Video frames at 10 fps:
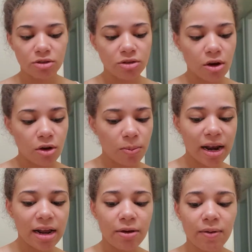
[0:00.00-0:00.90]
But
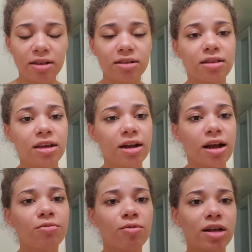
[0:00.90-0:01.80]
anyways, it's going to
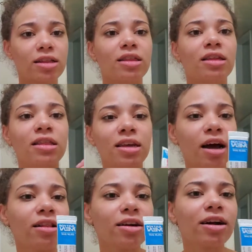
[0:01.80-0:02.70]
come with the
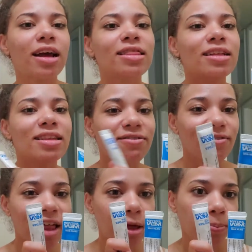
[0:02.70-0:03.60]
color and the
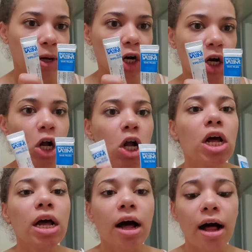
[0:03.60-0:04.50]
developer.
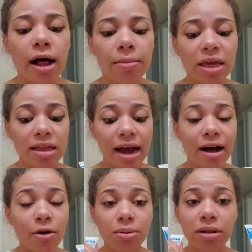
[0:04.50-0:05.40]

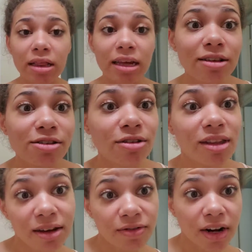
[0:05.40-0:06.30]
Now, please know the
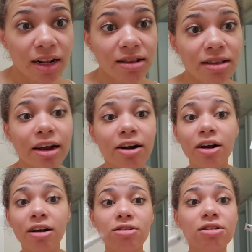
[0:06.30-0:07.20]
difference. There
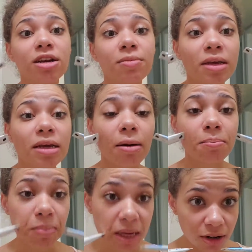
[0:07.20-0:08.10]
is going to be a
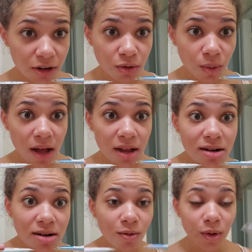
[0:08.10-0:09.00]
beard
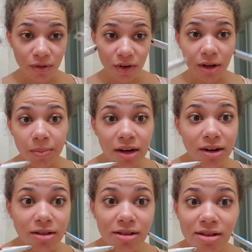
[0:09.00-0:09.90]
one for their
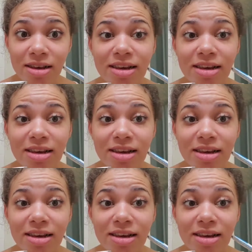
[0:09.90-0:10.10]
beards,